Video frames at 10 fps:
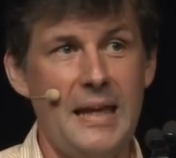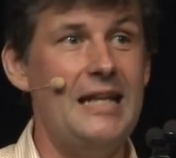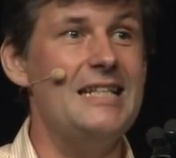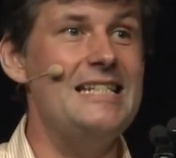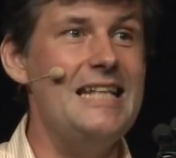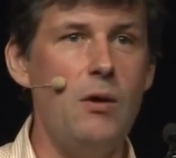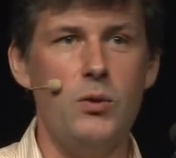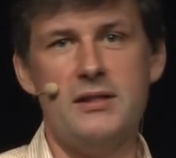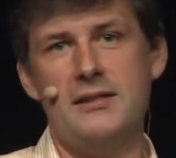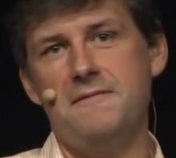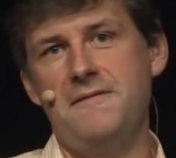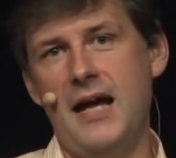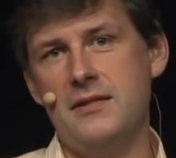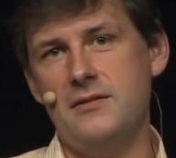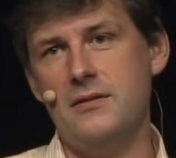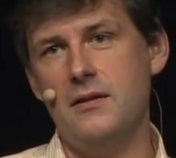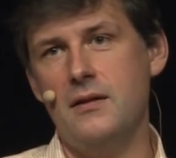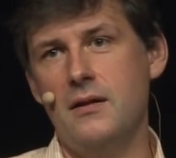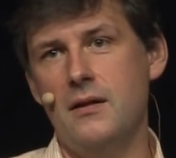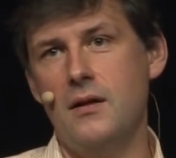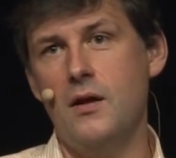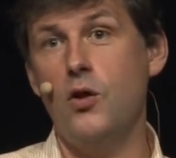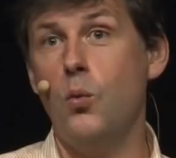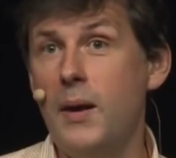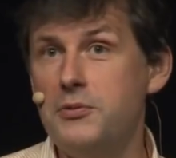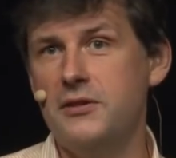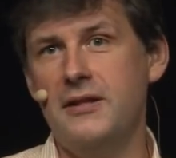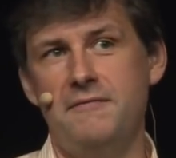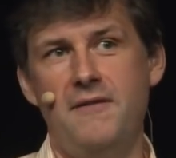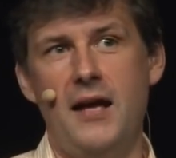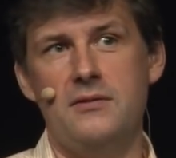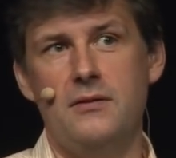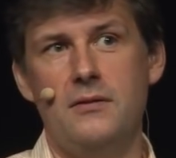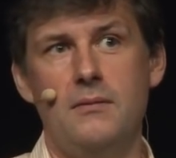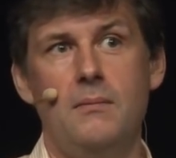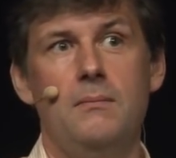and as networks get faster, the web should get faster.